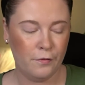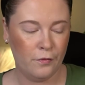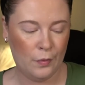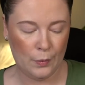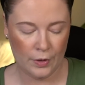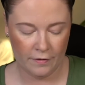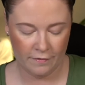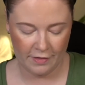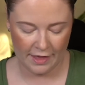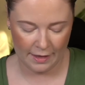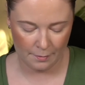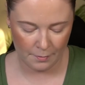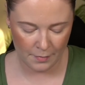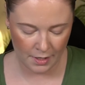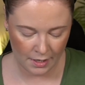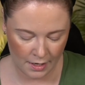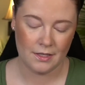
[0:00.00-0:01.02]
four of
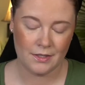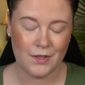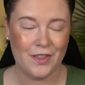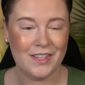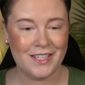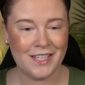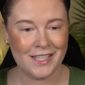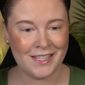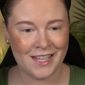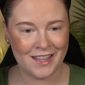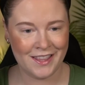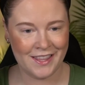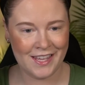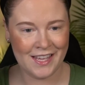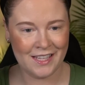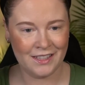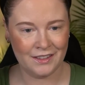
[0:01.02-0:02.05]
them. So this is
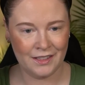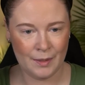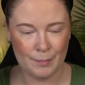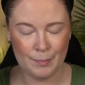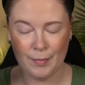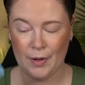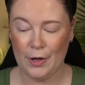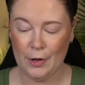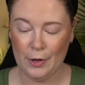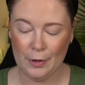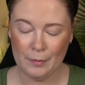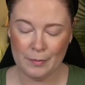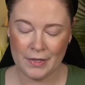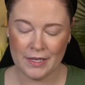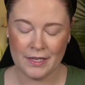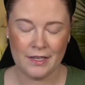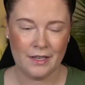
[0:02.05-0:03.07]
the lip
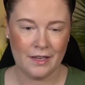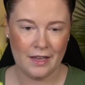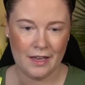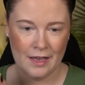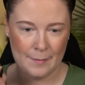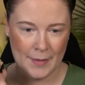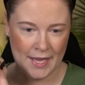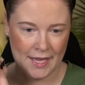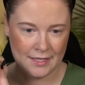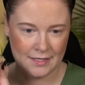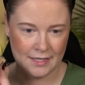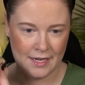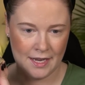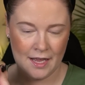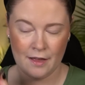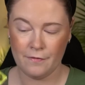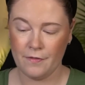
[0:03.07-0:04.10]
balm um, has
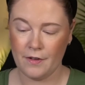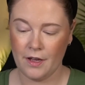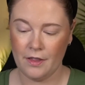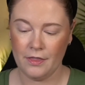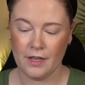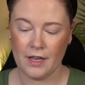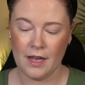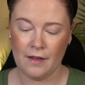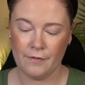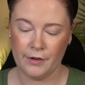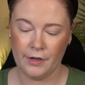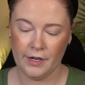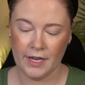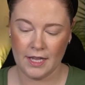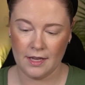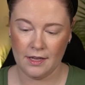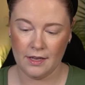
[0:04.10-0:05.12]
an F on the
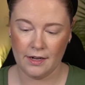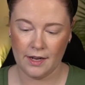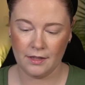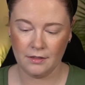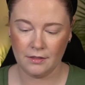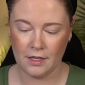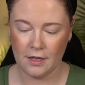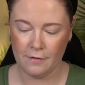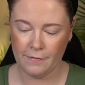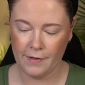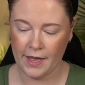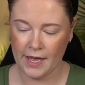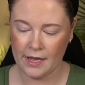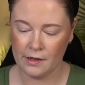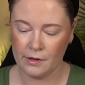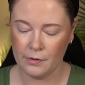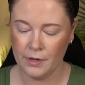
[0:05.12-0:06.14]
cover, and I love
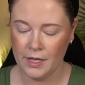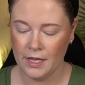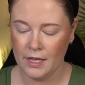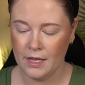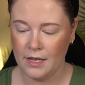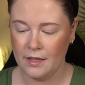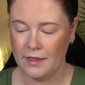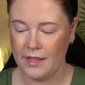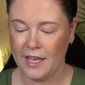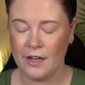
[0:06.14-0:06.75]
how they